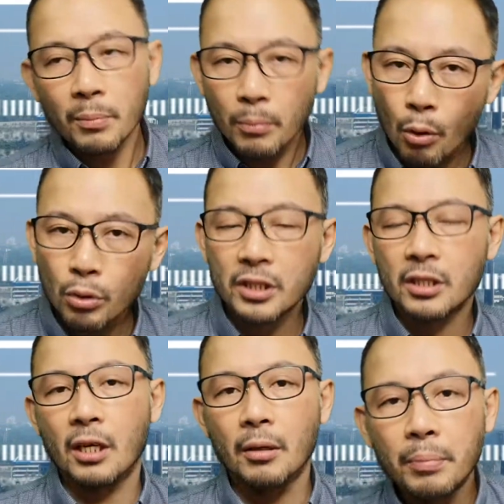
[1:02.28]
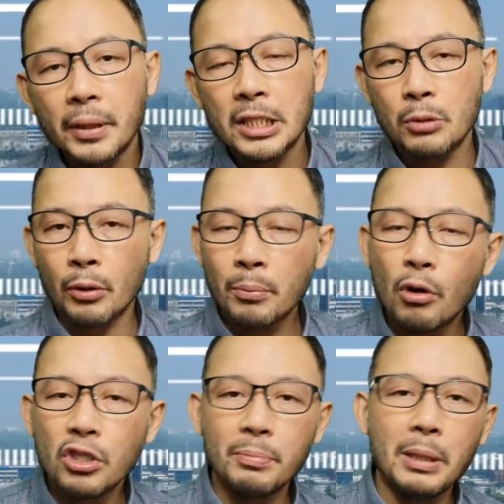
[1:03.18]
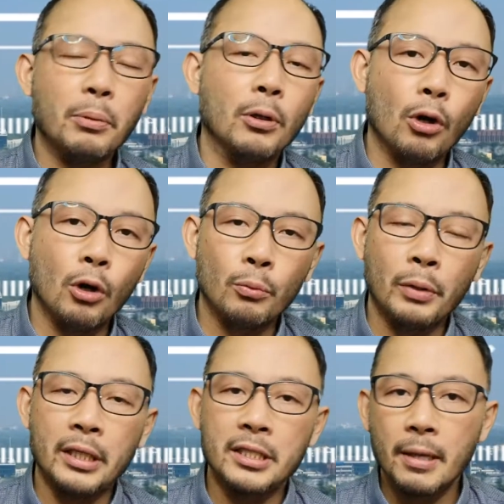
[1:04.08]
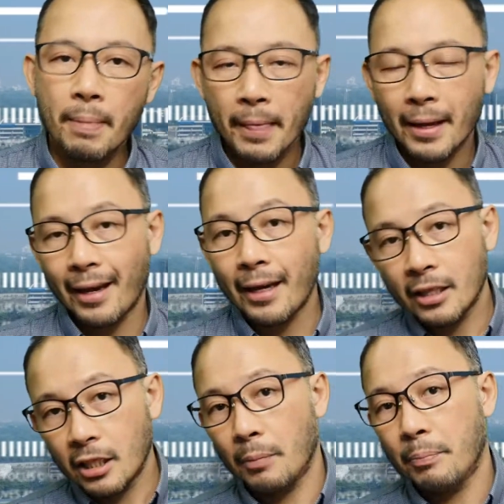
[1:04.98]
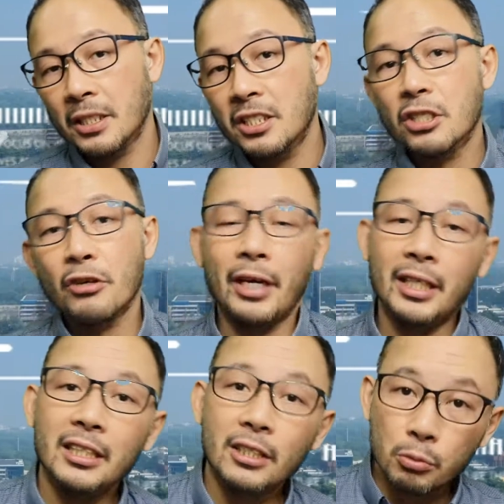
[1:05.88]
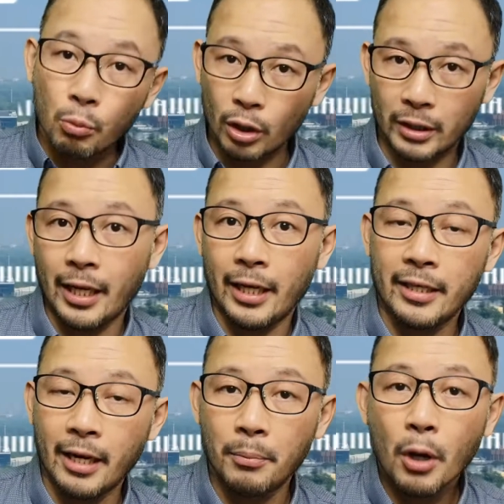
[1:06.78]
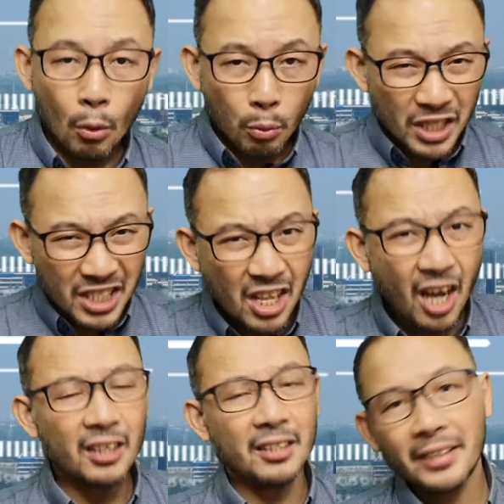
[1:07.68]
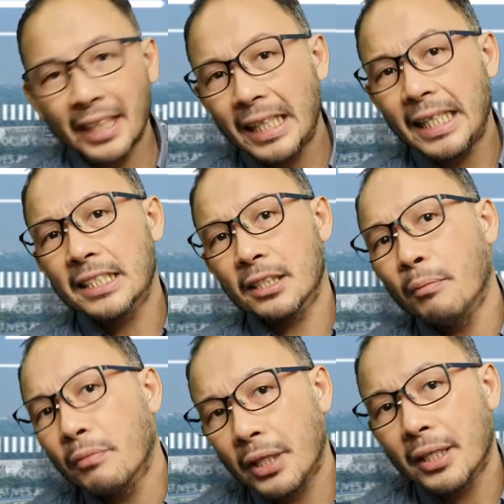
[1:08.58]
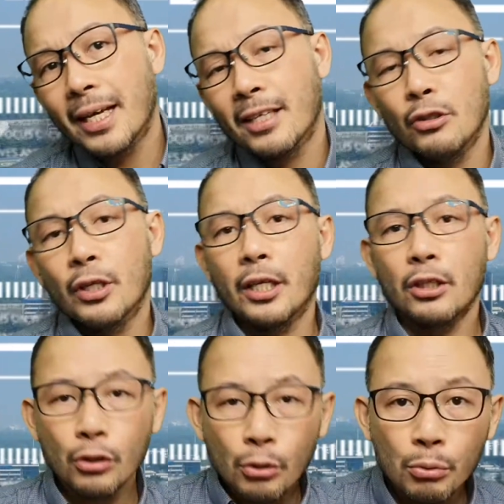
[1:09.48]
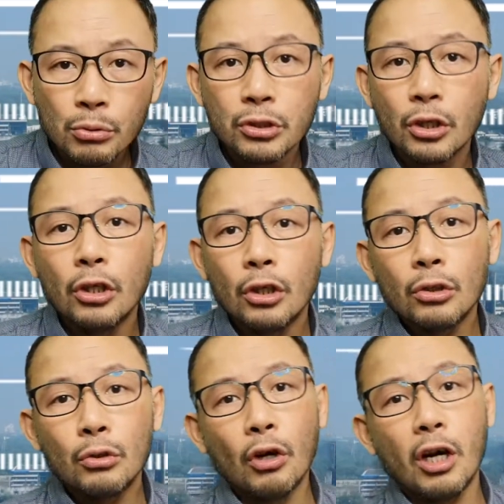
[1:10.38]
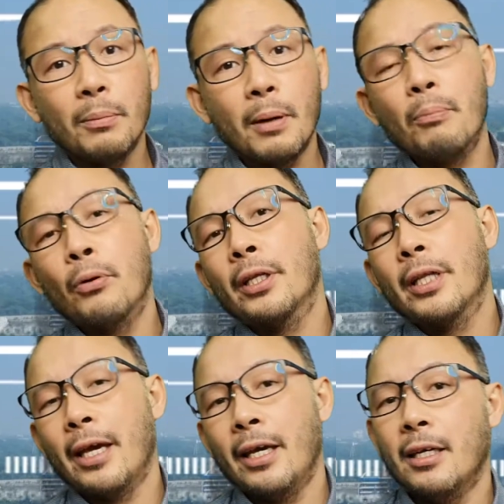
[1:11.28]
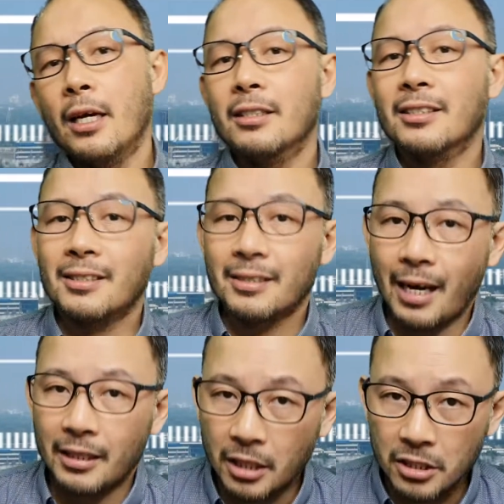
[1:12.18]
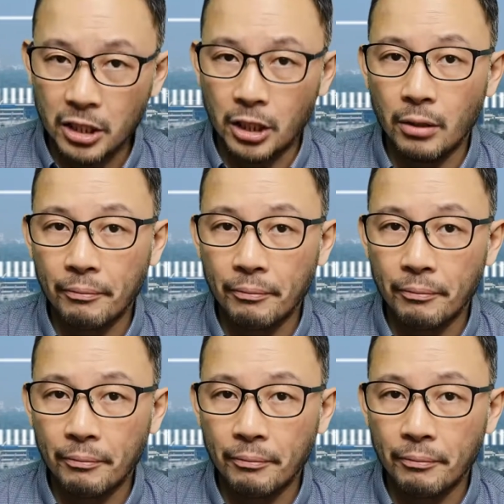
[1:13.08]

most companies, where most people always end up is just creating the SWOT diagram, which is not really something that you can use to come up with a strategy.